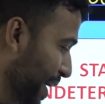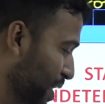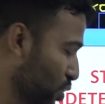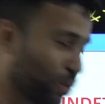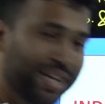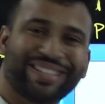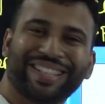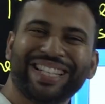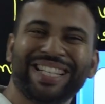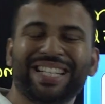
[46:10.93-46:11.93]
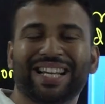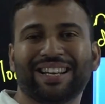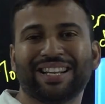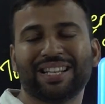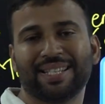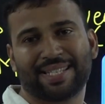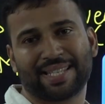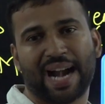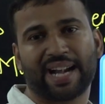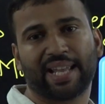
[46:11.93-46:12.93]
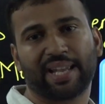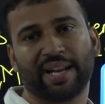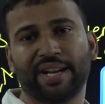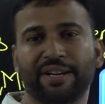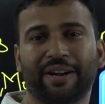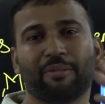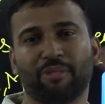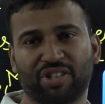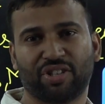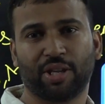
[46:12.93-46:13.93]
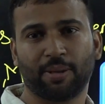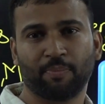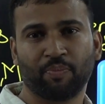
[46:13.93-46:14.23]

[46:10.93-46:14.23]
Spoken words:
it is known as internal static indeterminacy.